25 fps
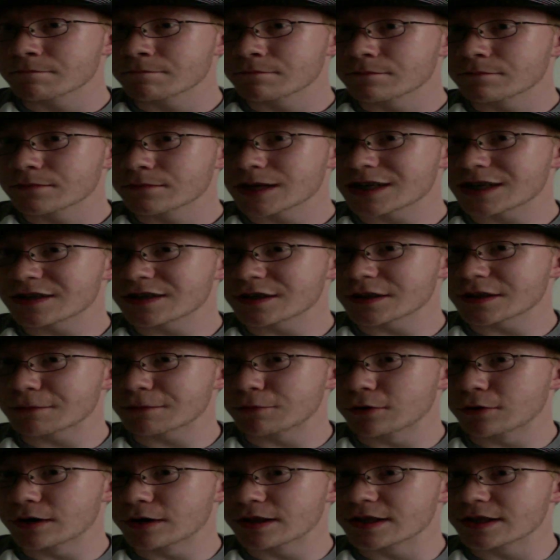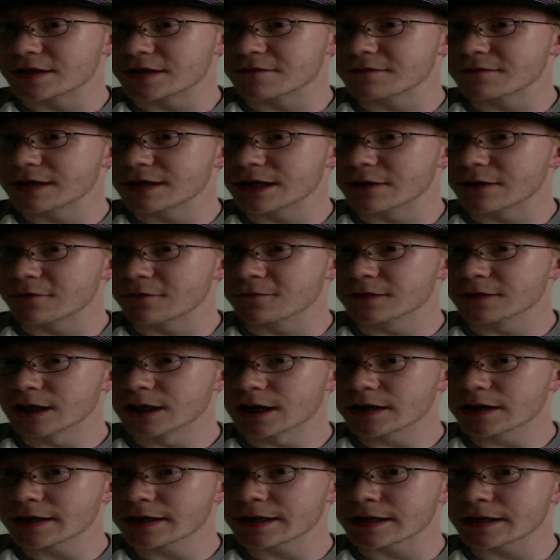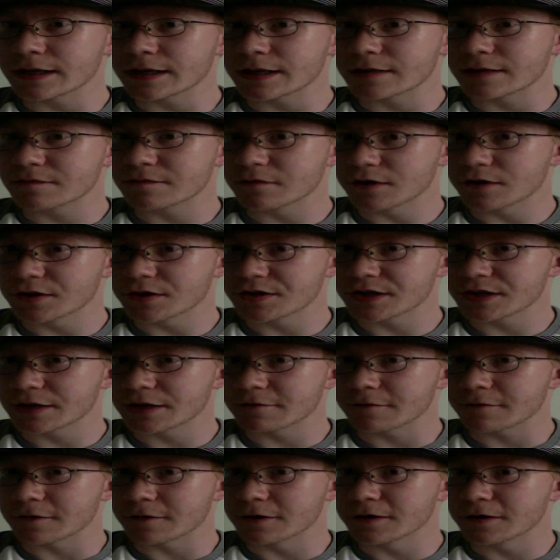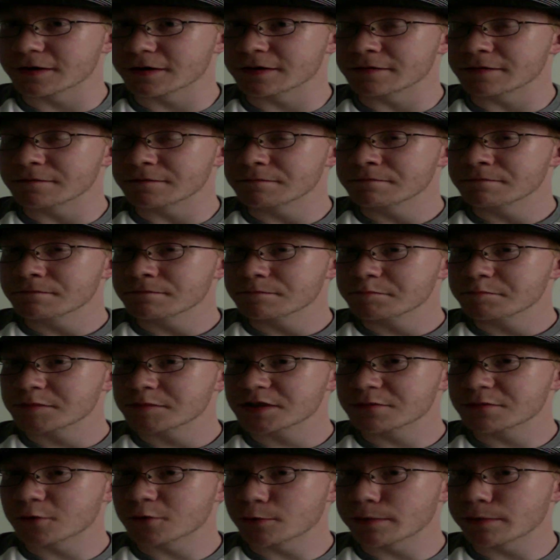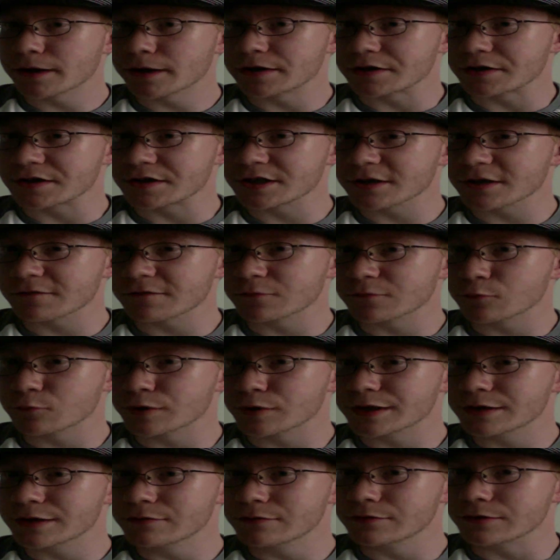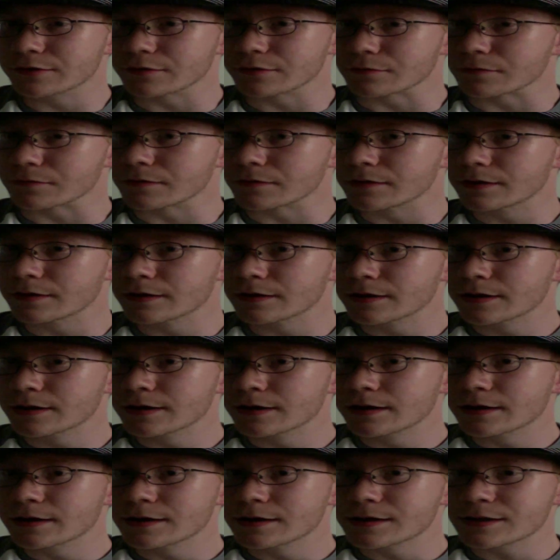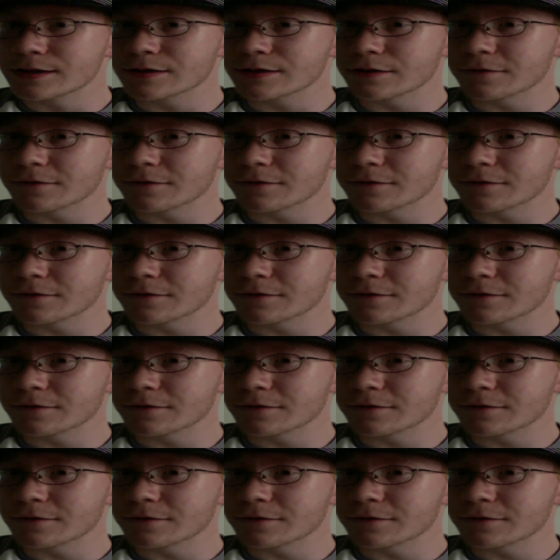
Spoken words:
that's not the point of this video. Vlogging, as far as I've heard, is more about yourself and what you do. So I